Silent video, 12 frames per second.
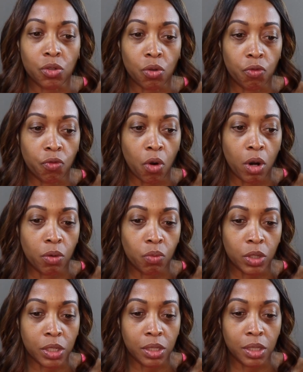so far
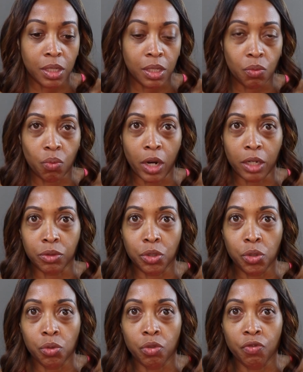was the round
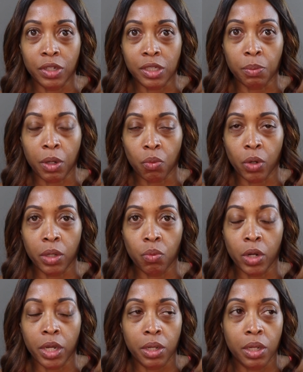2 of It's My Ray
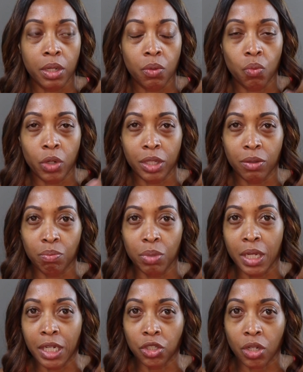Way with
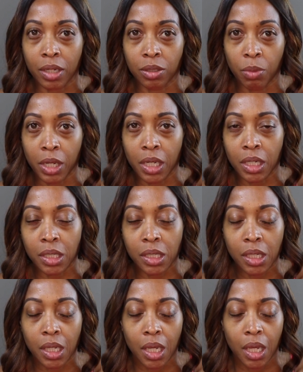BH Cosmetics.